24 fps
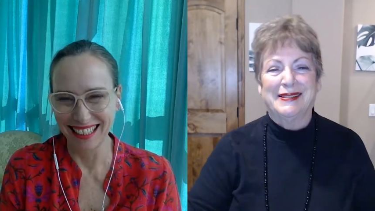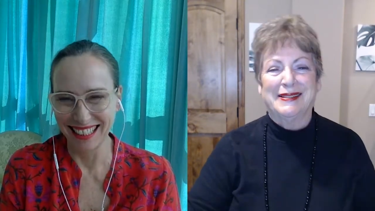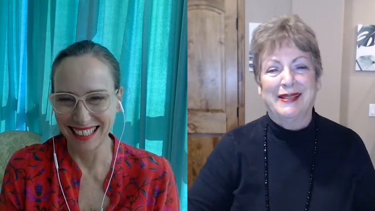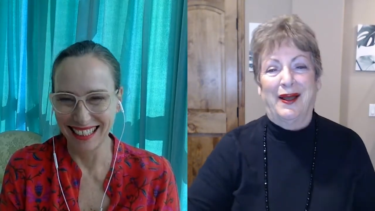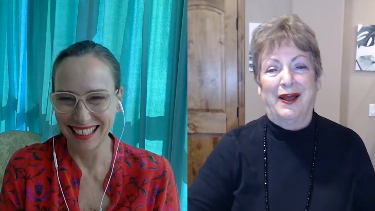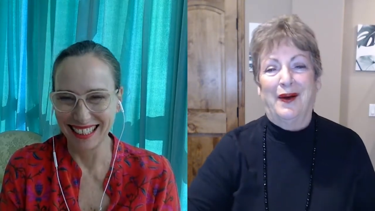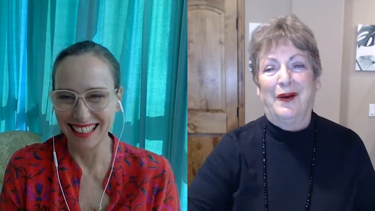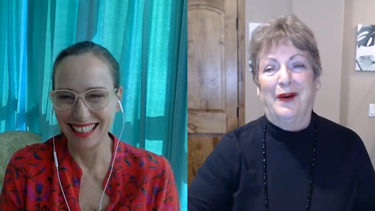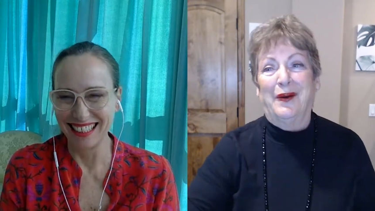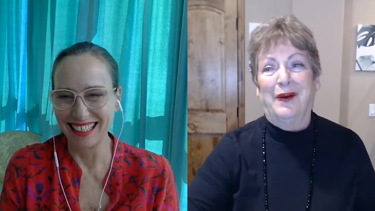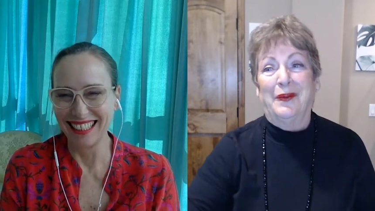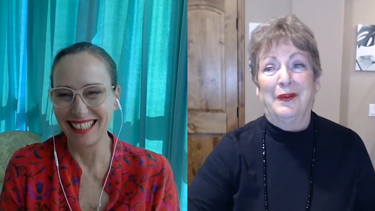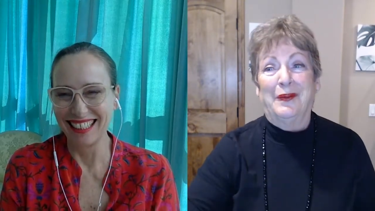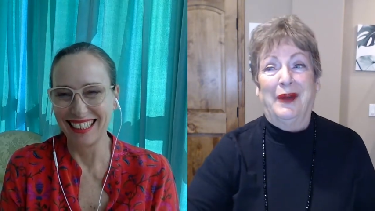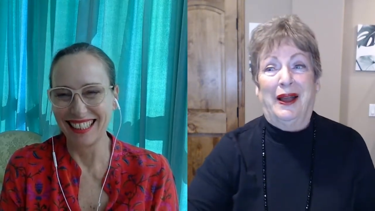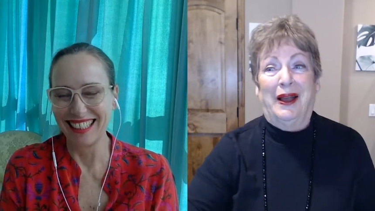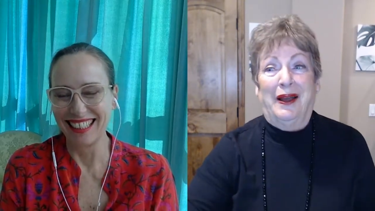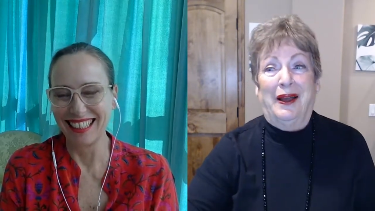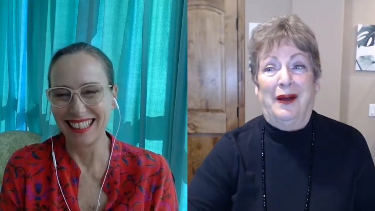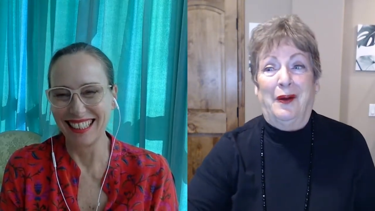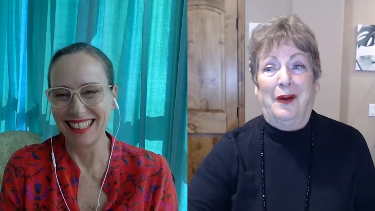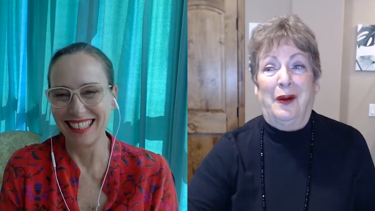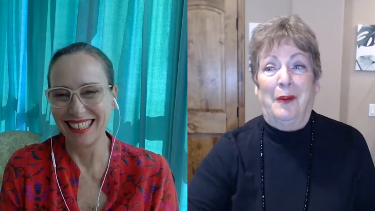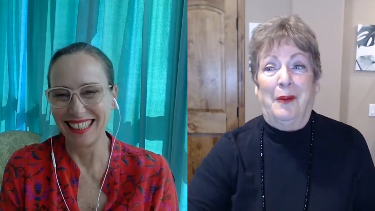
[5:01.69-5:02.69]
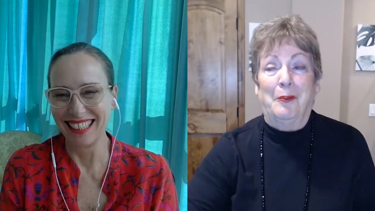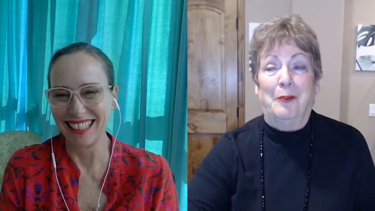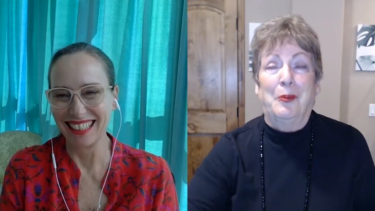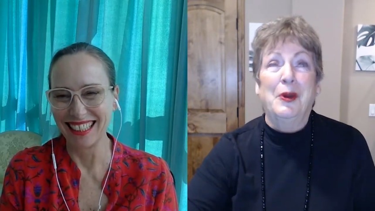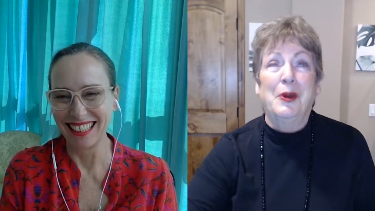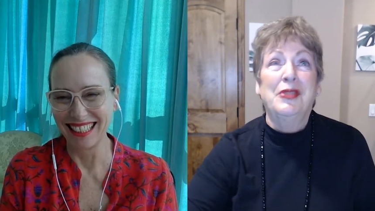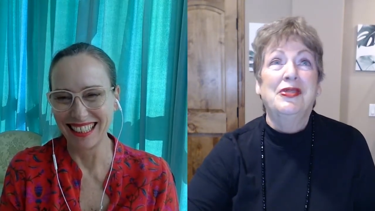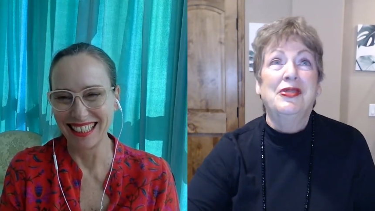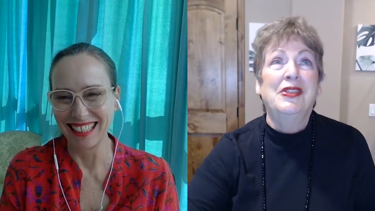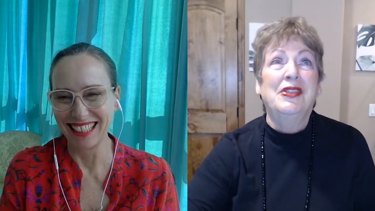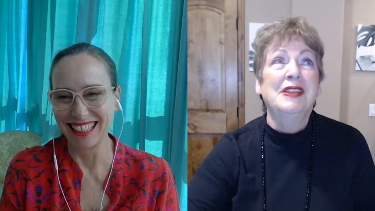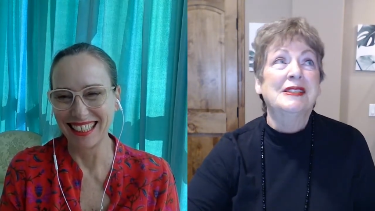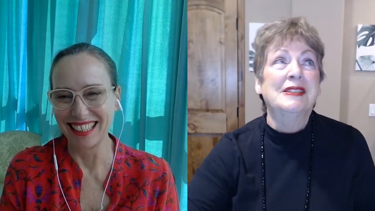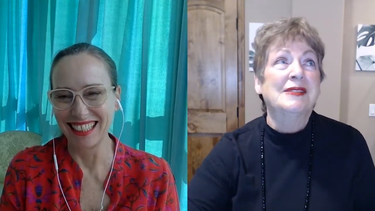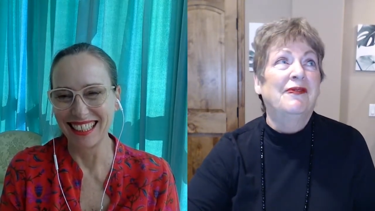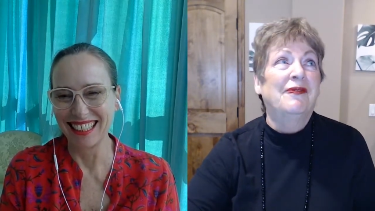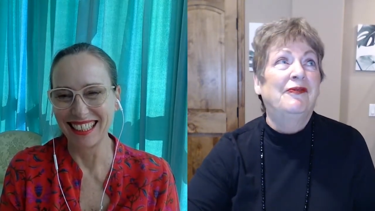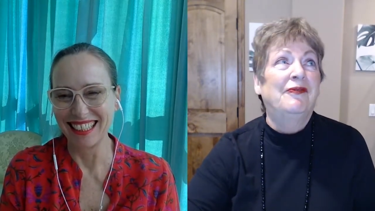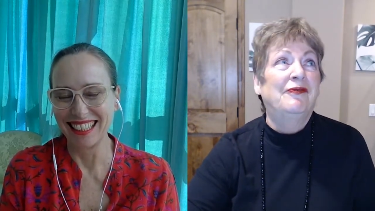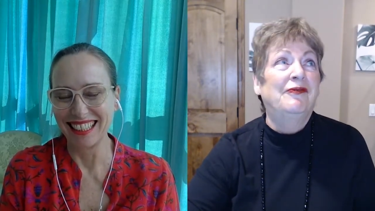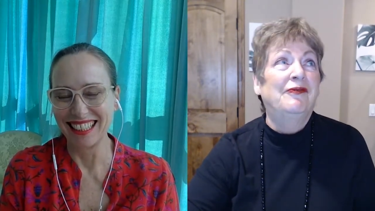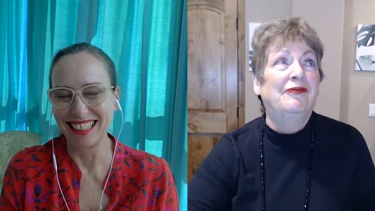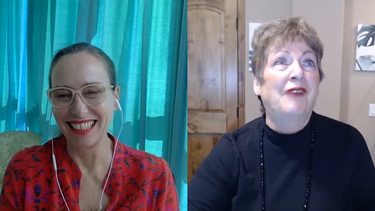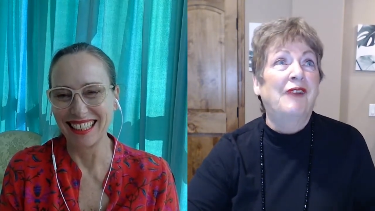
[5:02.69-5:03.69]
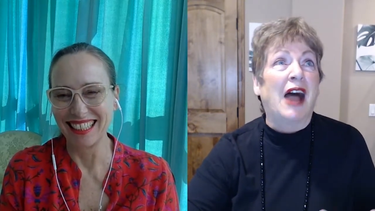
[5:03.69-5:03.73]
Speaker 1: So, with this ah.